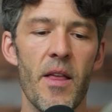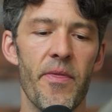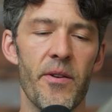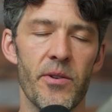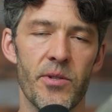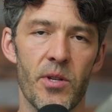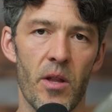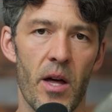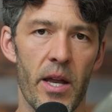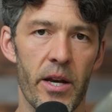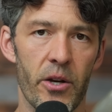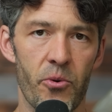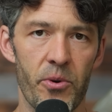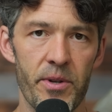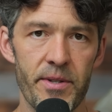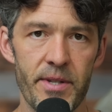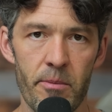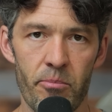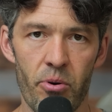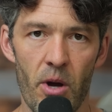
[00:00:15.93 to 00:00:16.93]
There's a lot of
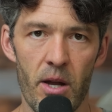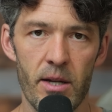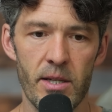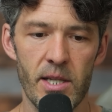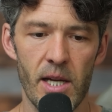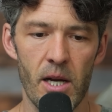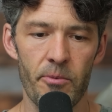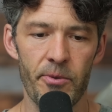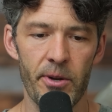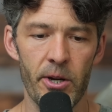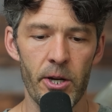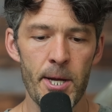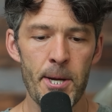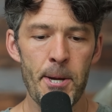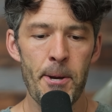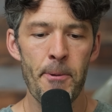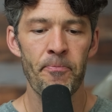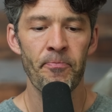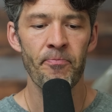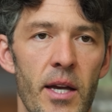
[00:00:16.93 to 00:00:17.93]
creatine products out there.
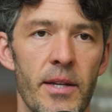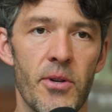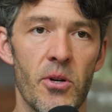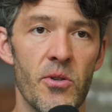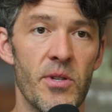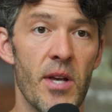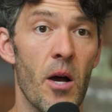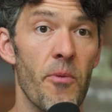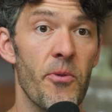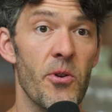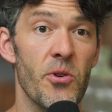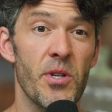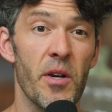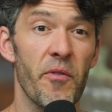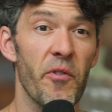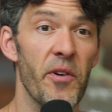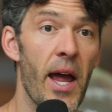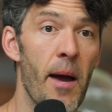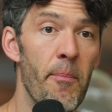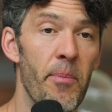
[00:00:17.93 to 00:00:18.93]
It turns out there's
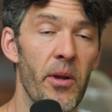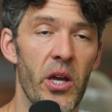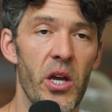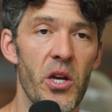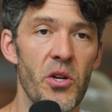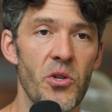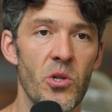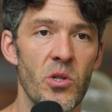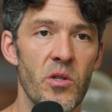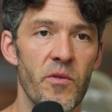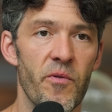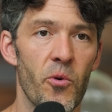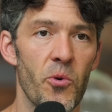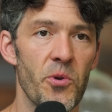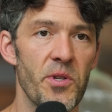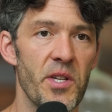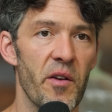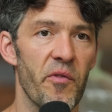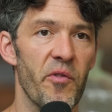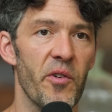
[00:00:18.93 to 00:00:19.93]
different applications for
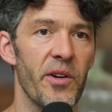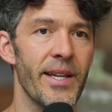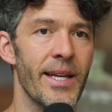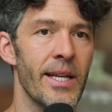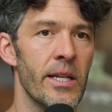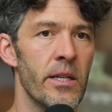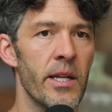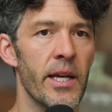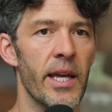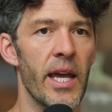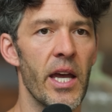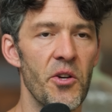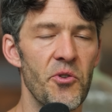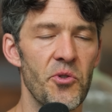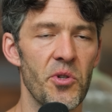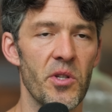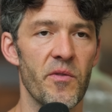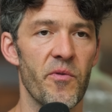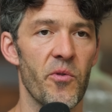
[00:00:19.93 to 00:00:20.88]
different indications.